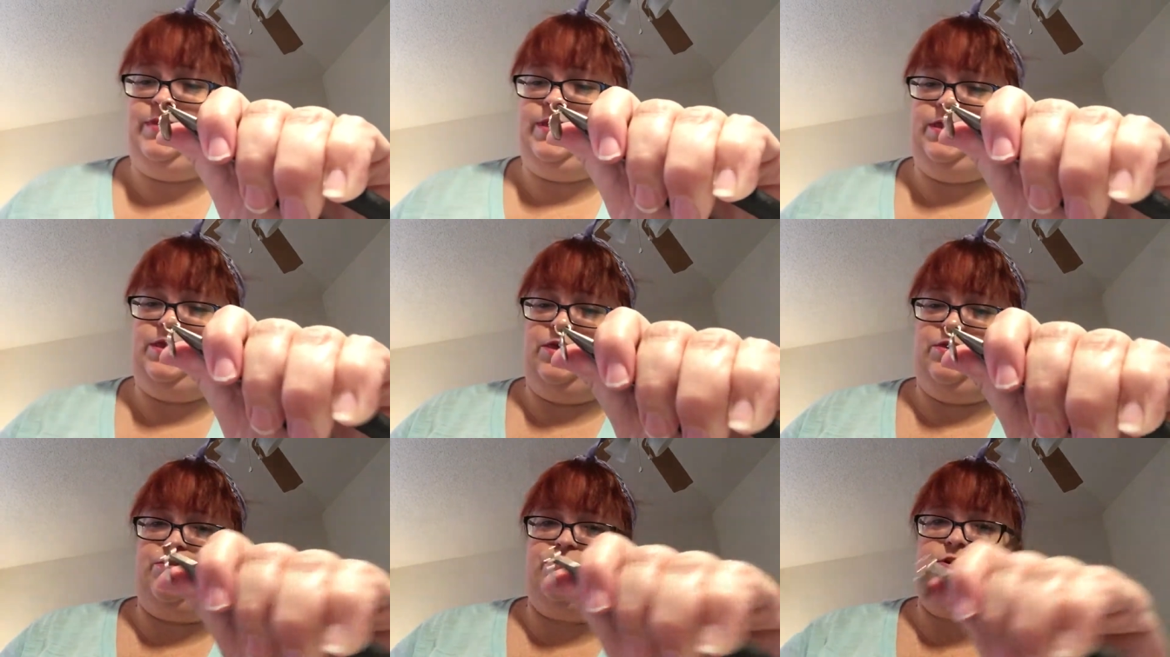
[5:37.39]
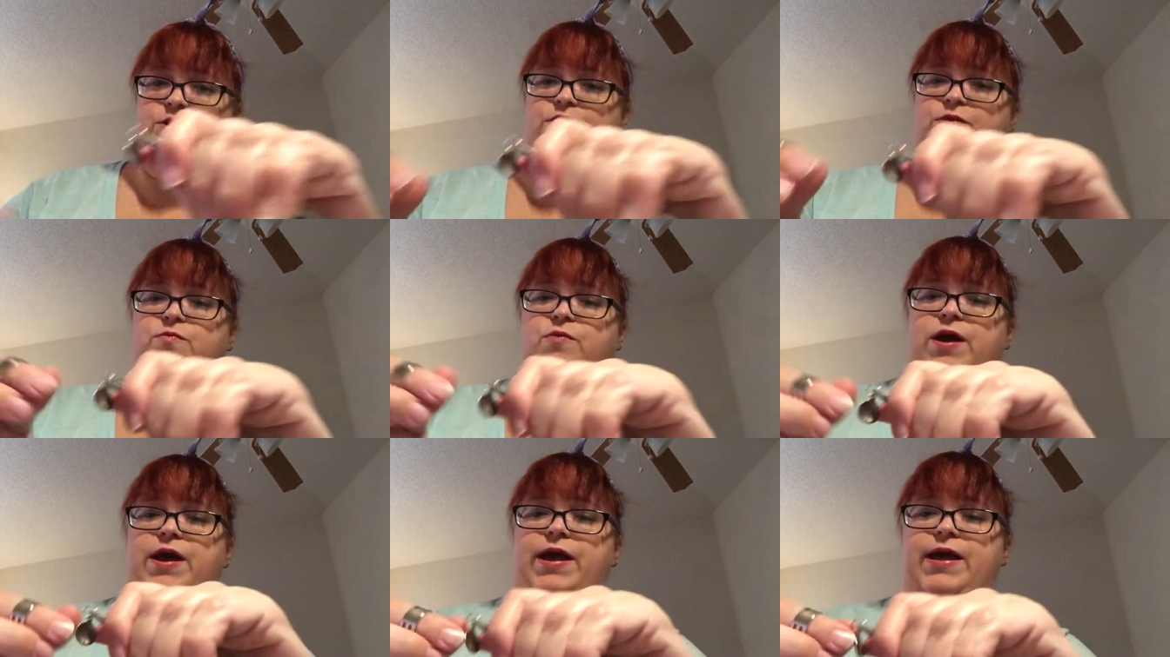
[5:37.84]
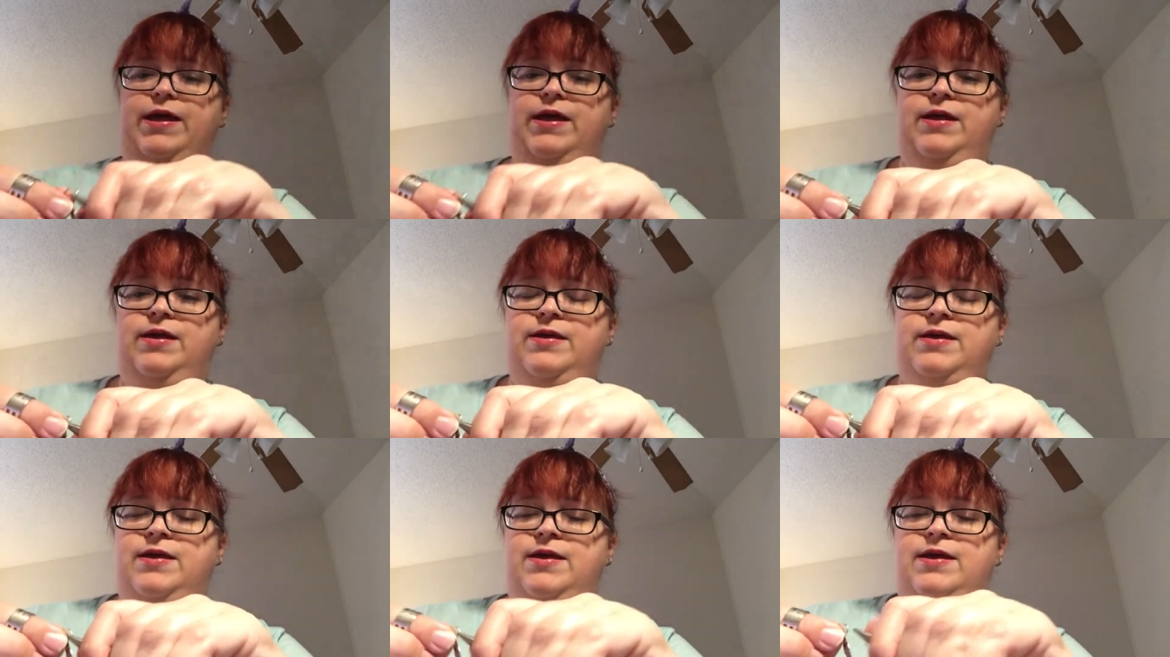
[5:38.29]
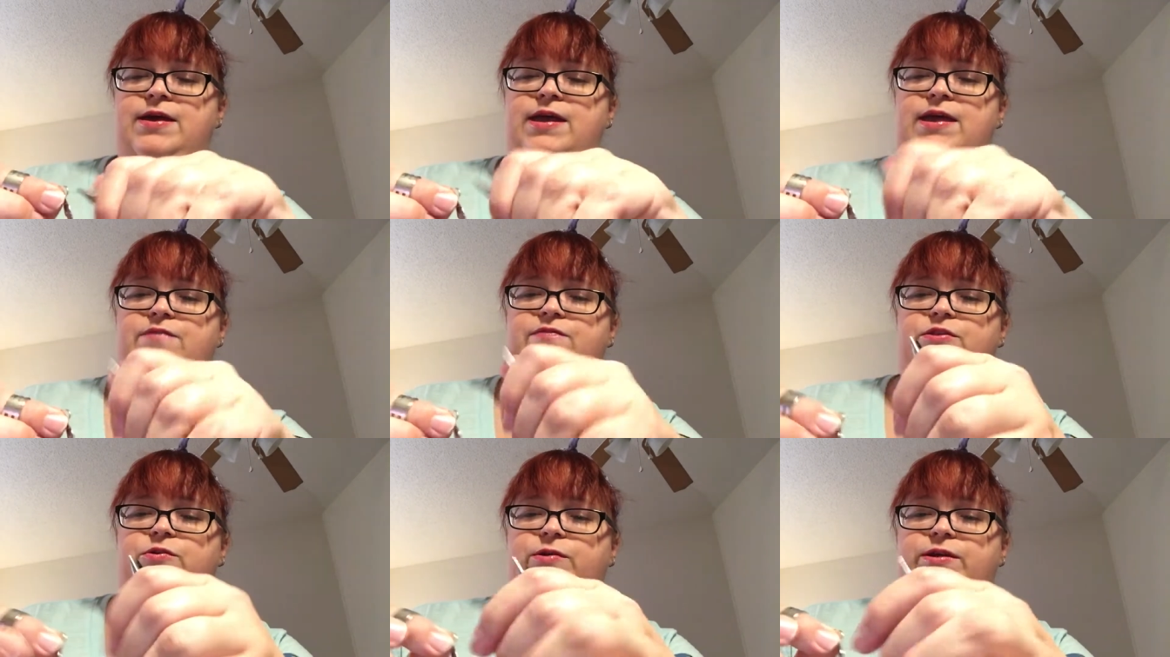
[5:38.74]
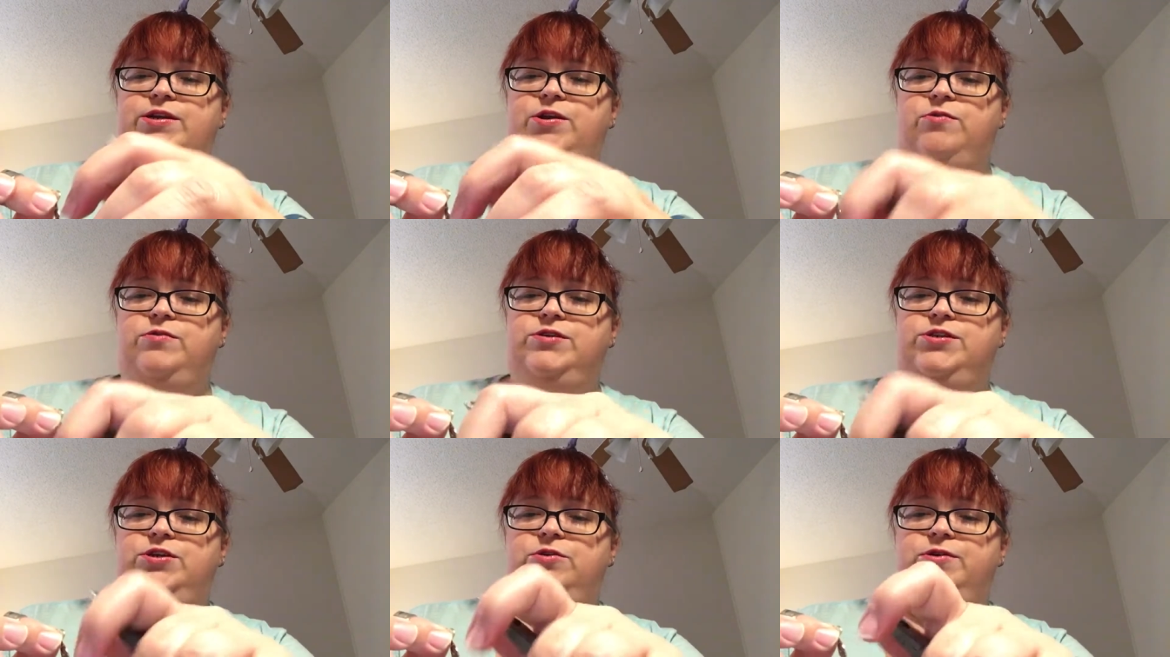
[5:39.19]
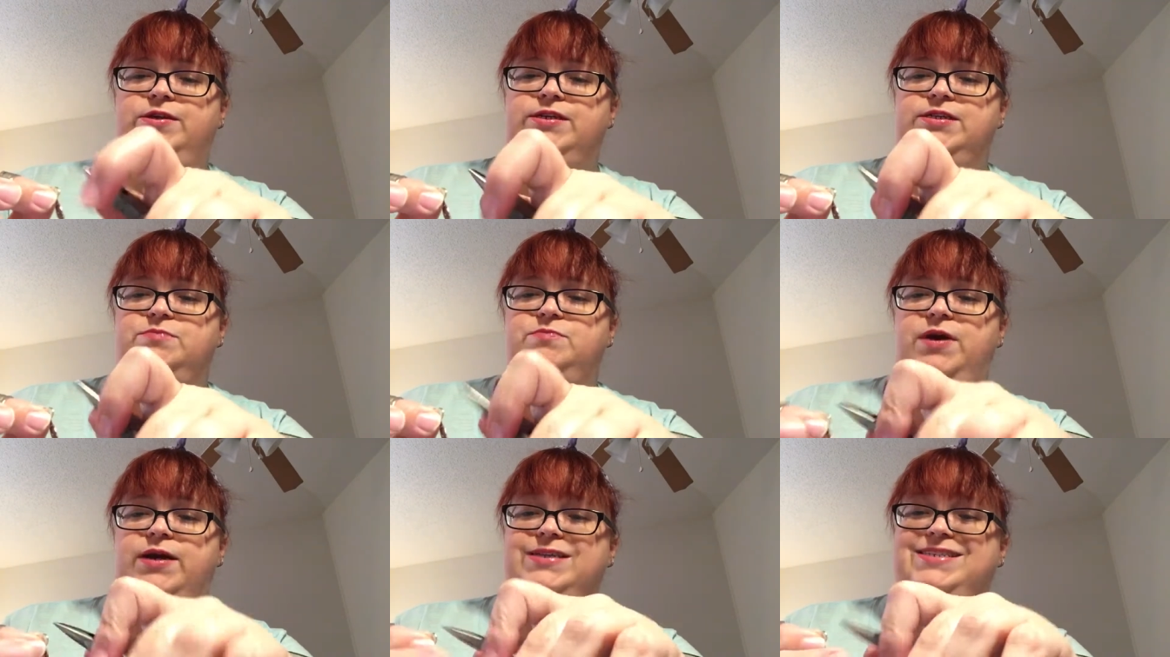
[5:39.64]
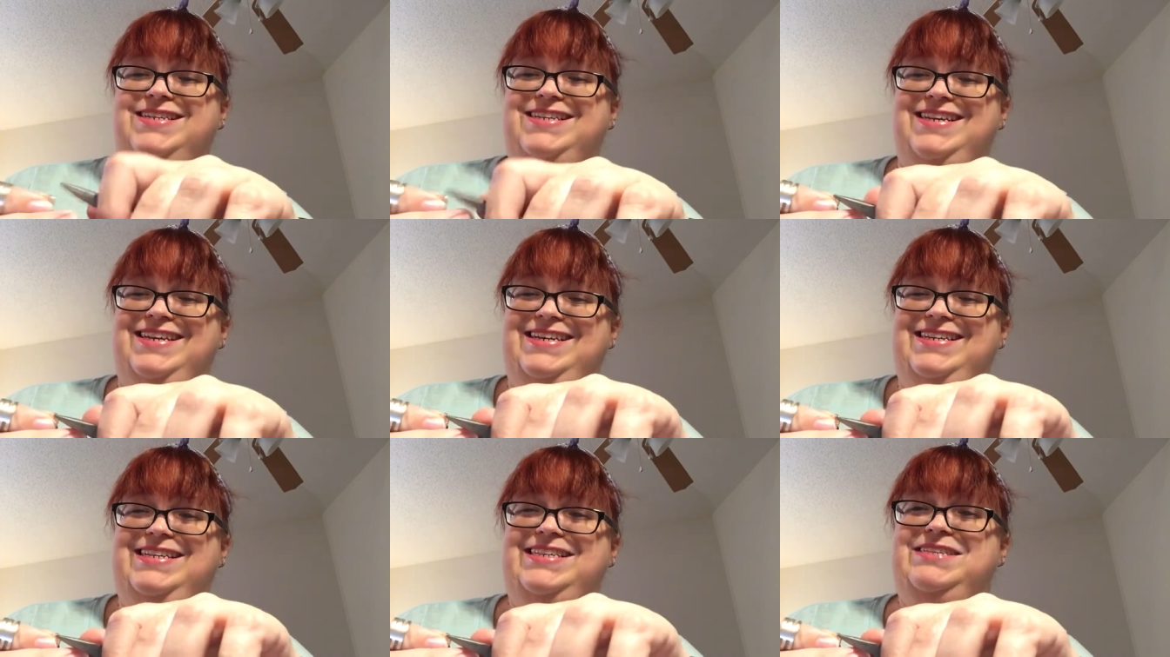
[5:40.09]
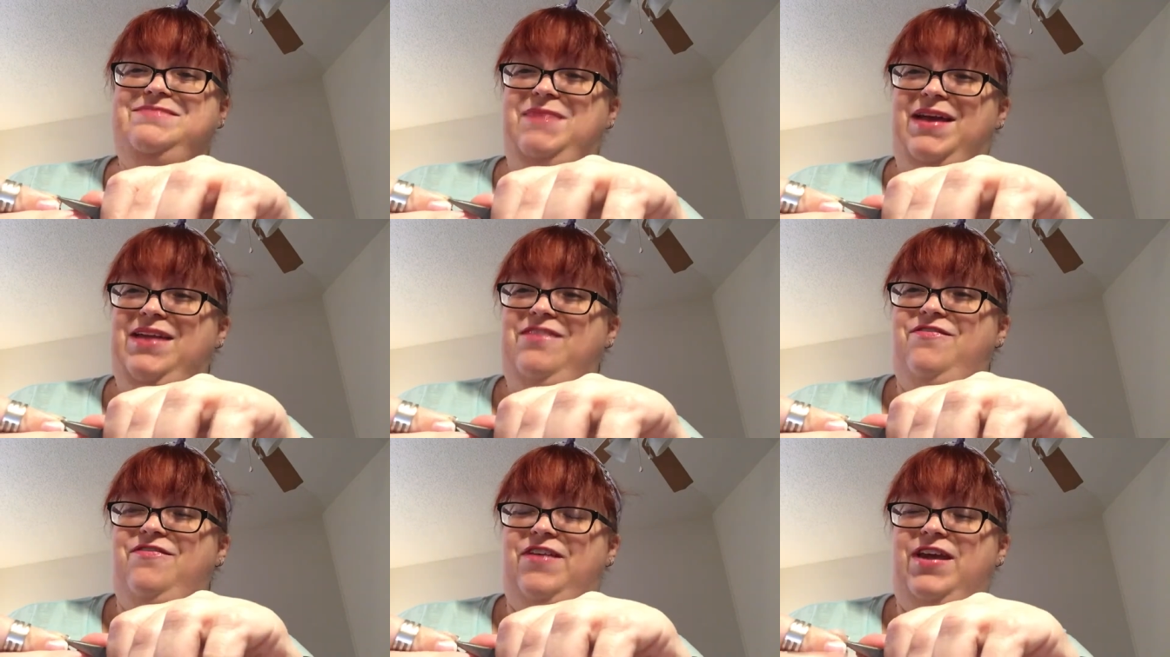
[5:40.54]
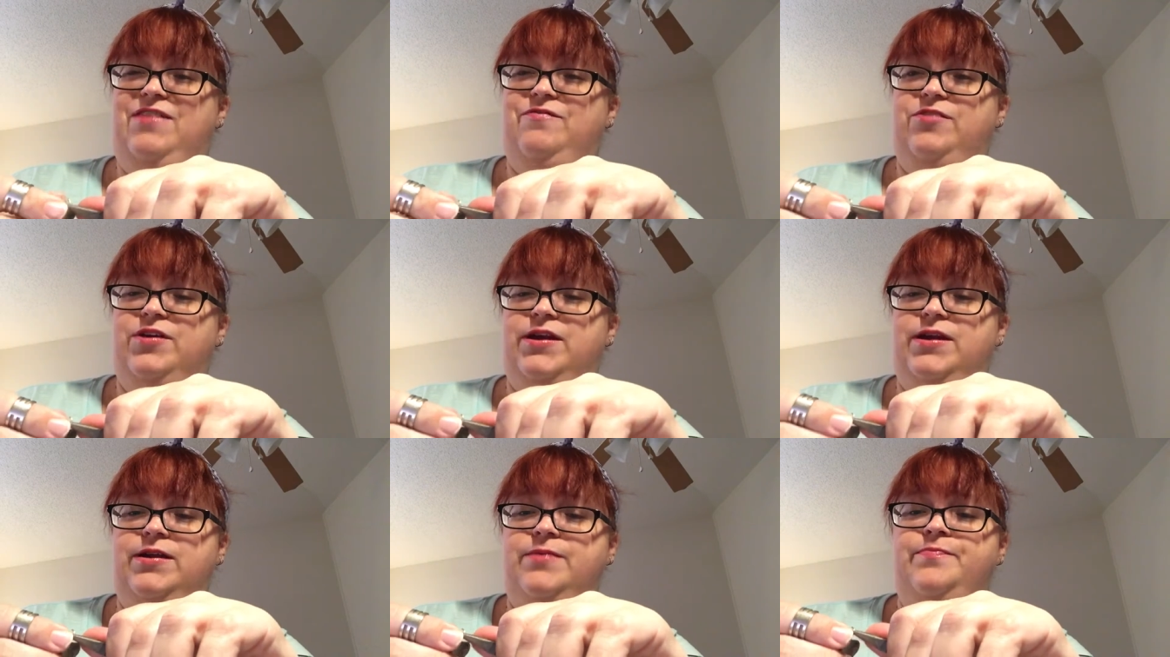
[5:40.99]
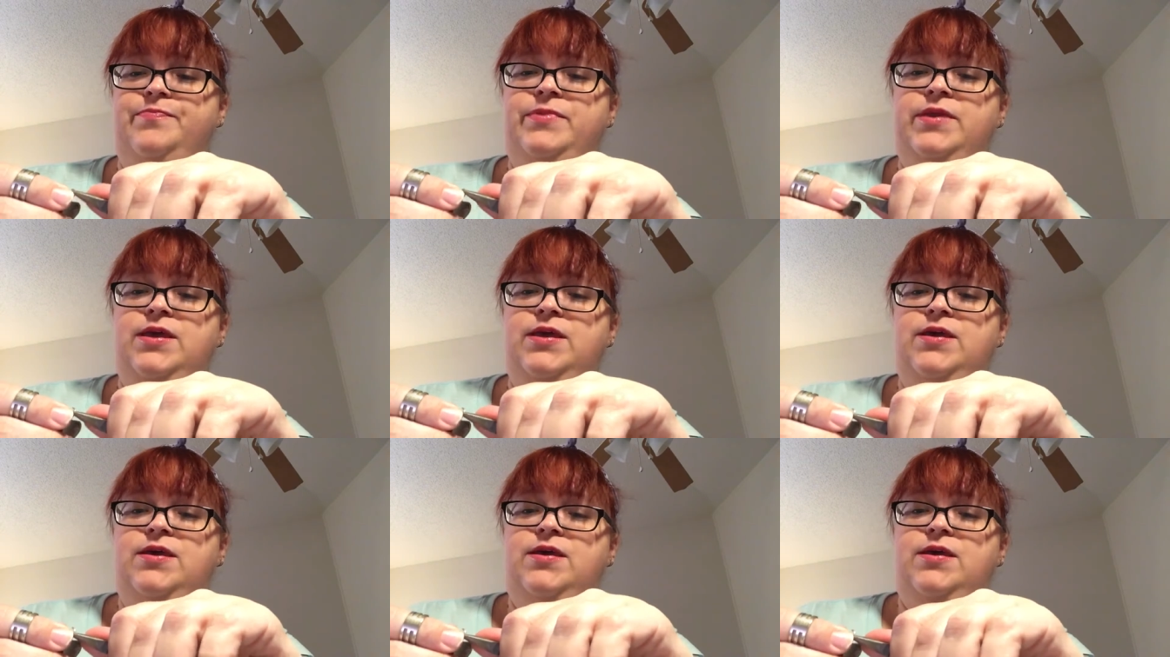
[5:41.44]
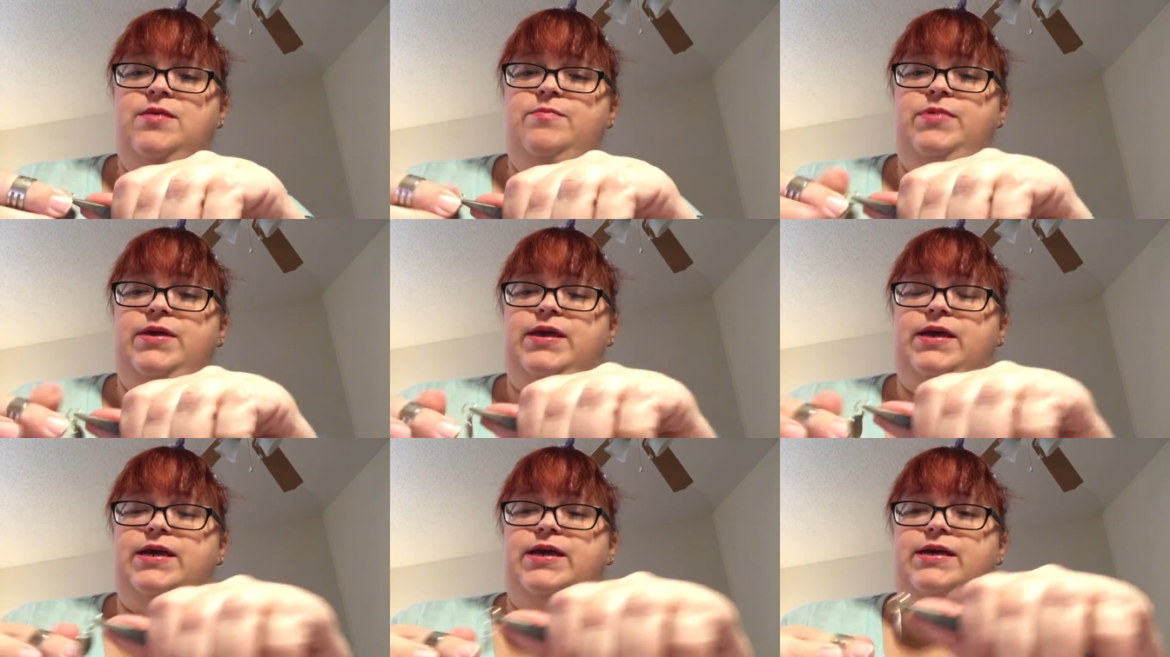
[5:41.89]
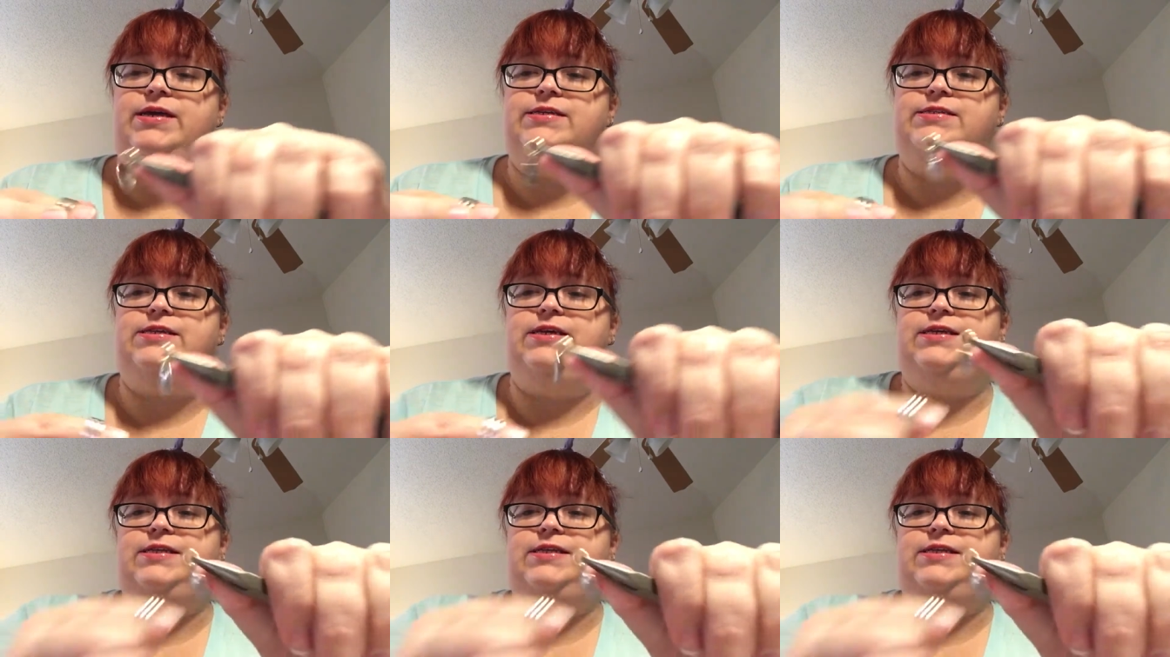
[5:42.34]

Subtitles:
And the third way, even though I don't do it as much, it is my favorite because you